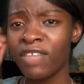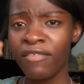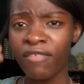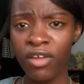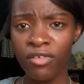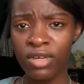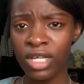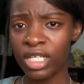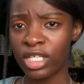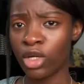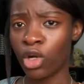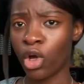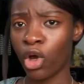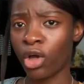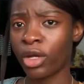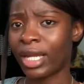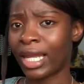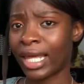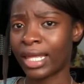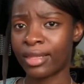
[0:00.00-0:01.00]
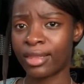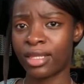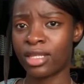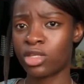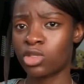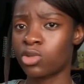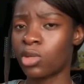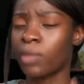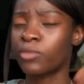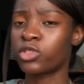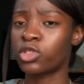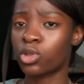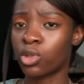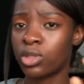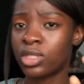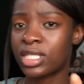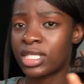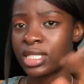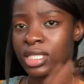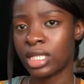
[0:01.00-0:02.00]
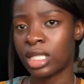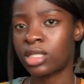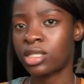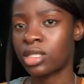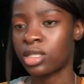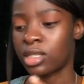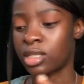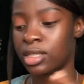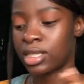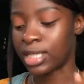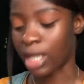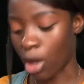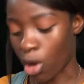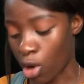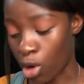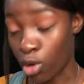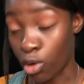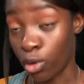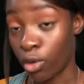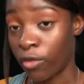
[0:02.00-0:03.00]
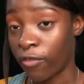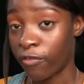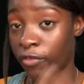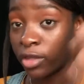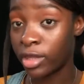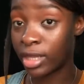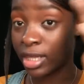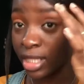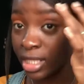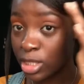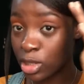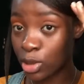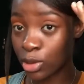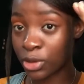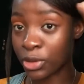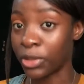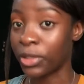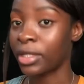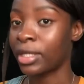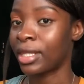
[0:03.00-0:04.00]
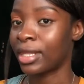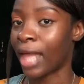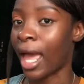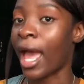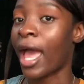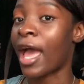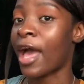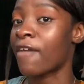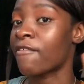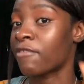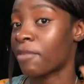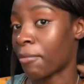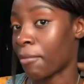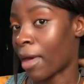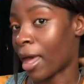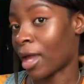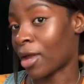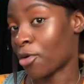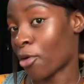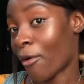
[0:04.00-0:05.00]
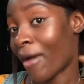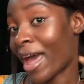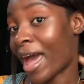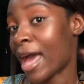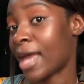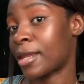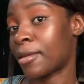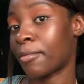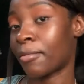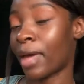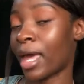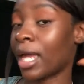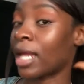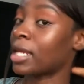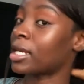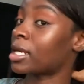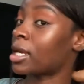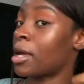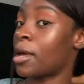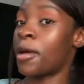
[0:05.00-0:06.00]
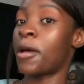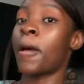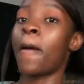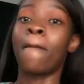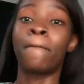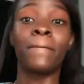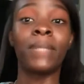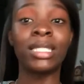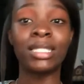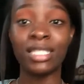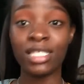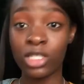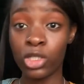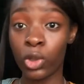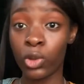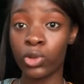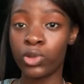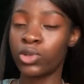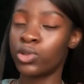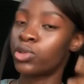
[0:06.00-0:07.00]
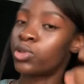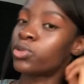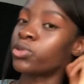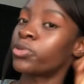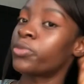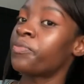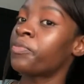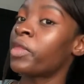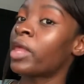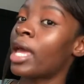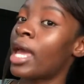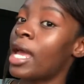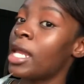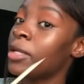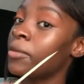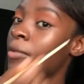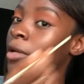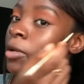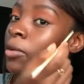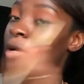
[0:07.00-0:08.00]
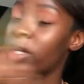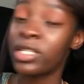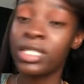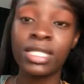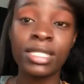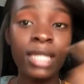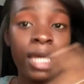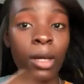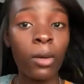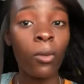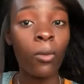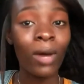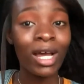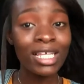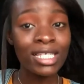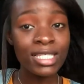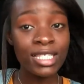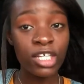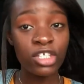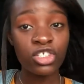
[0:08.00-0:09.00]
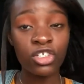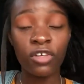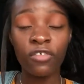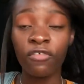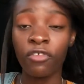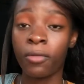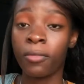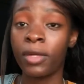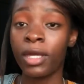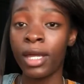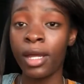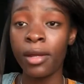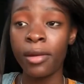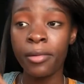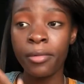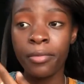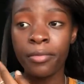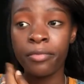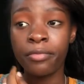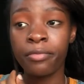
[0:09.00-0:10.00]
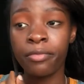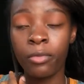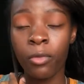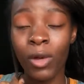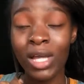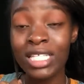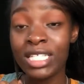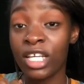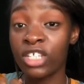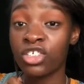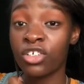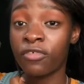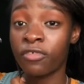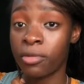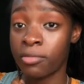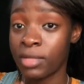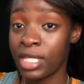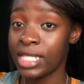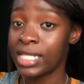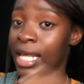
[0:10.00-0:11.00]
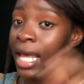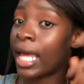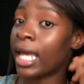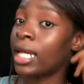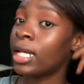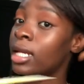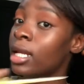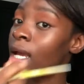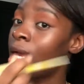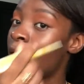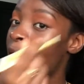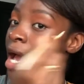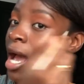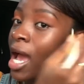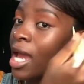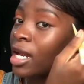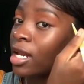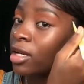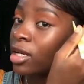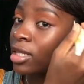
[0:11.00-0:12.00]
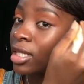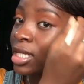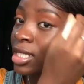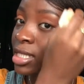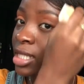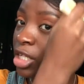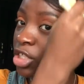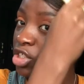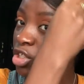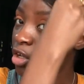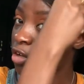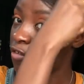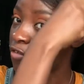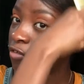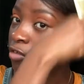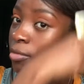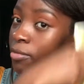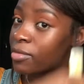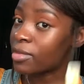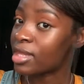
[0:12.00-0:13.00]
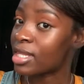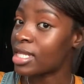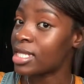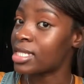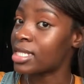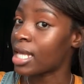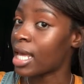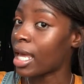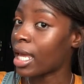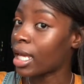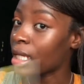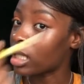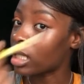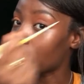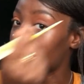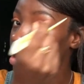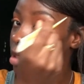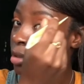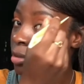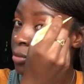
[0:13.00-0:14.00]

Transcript: never really gone like this, so I'm just going to stick to the second look for this look that I have in mind, or I had in mind. But this goes to, anyway, we're going to take one section from here, one section from this end, and another section from this end.